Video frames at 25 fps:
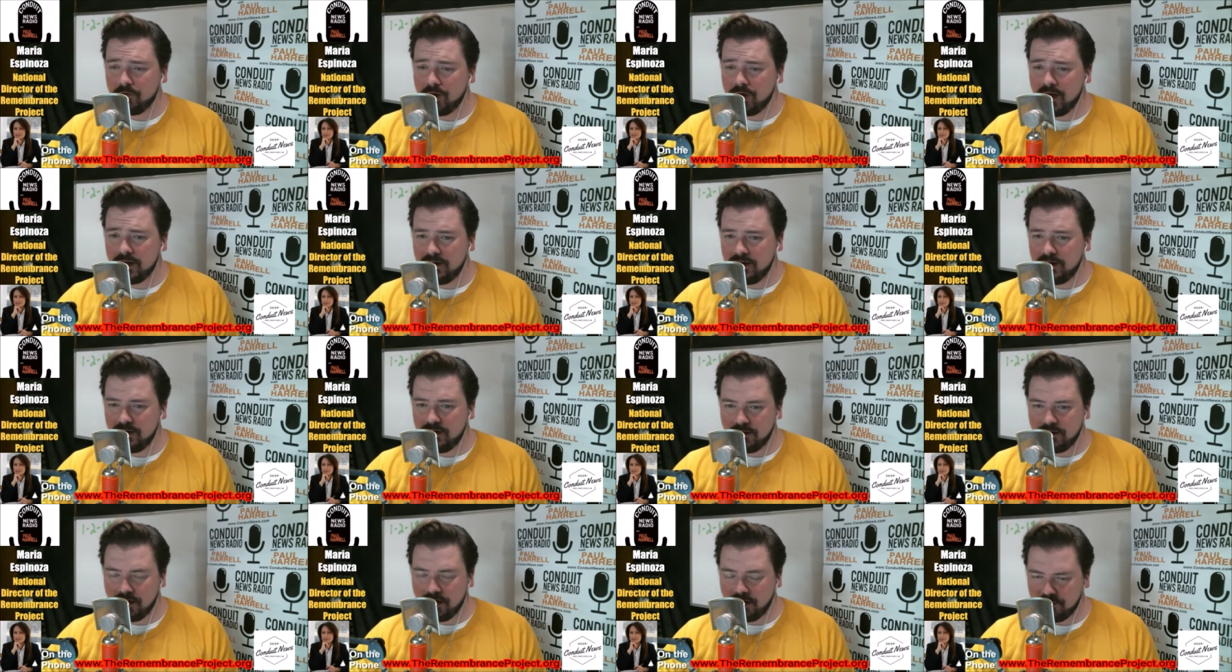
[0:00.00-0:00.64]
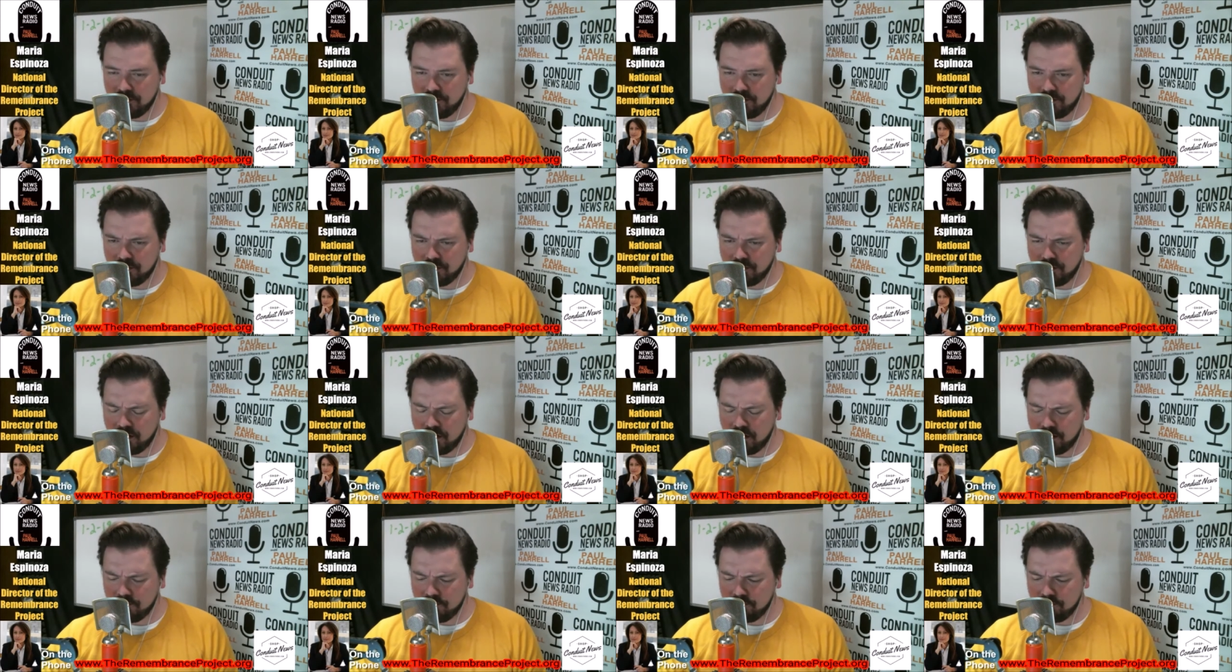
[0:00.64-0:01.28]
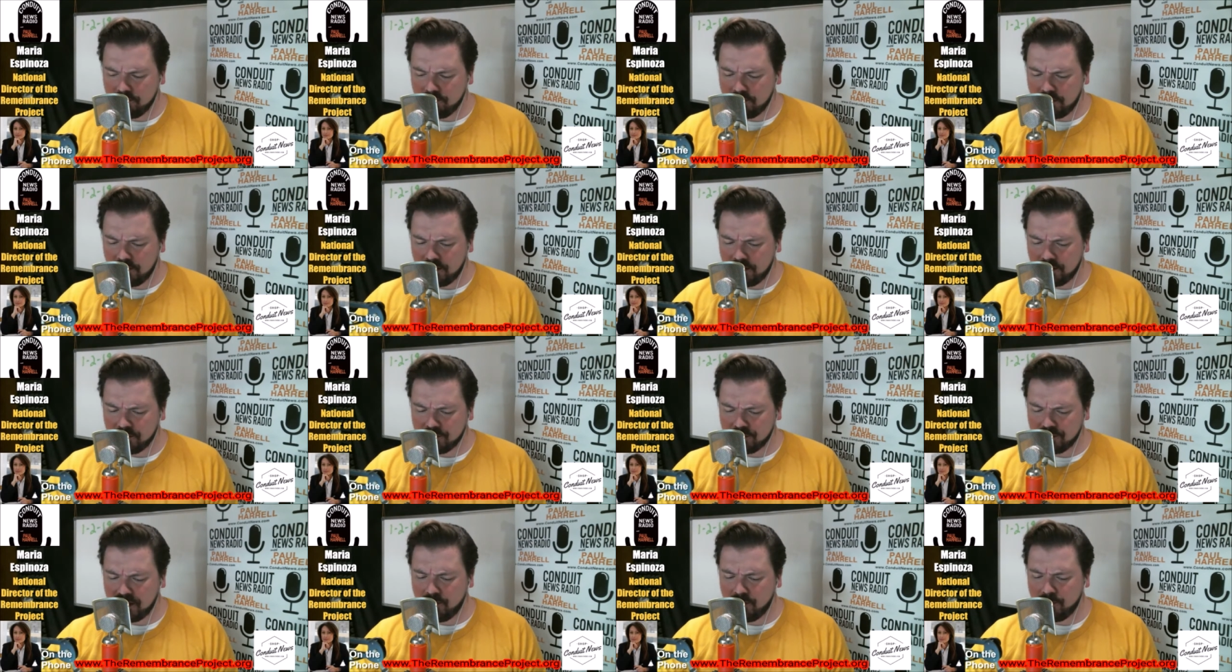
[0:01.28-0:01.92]
right. And I
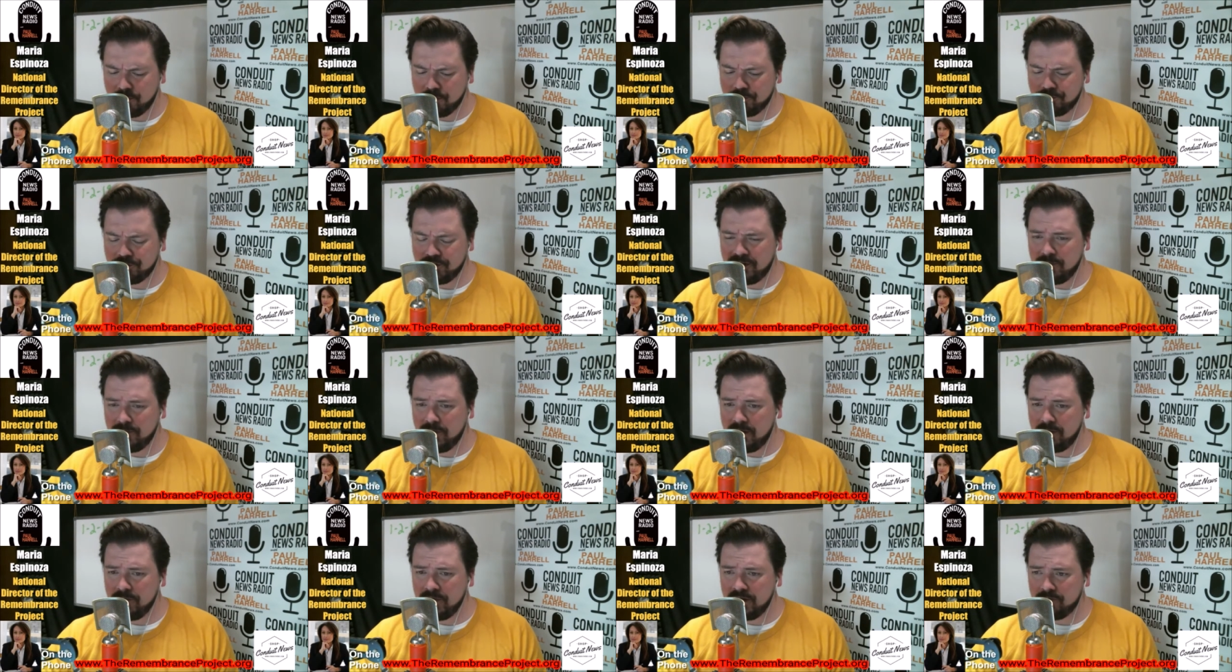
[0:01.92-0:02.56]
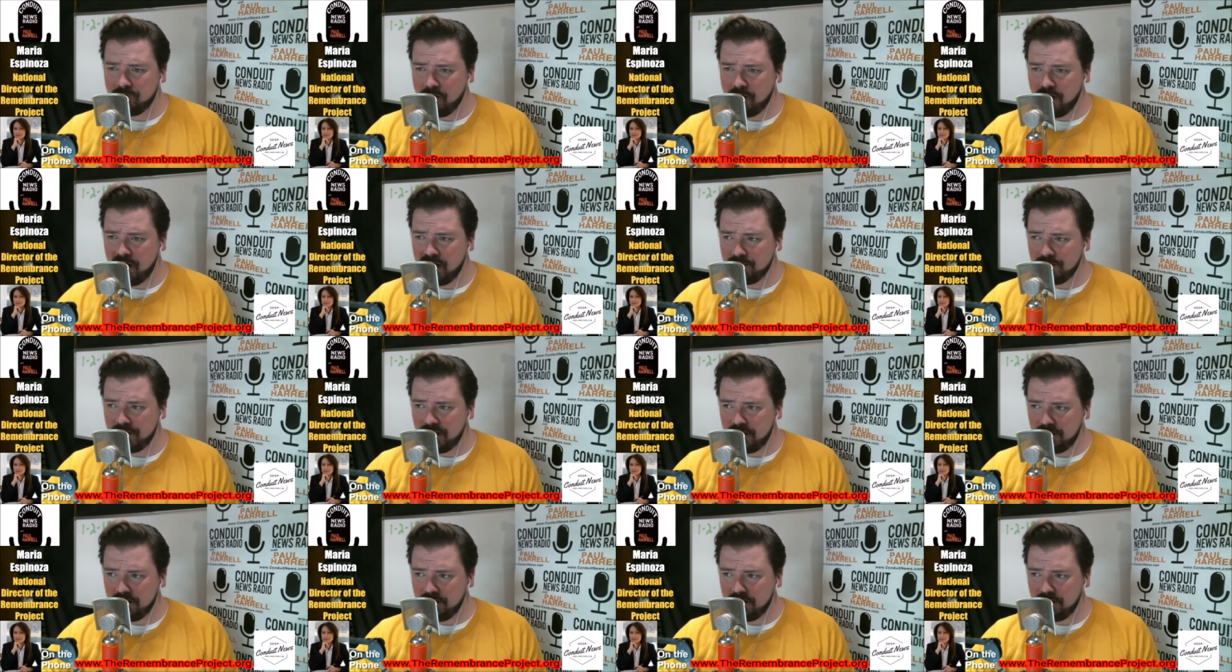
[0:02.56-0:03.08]
understand what you're saying about Mitt Romney.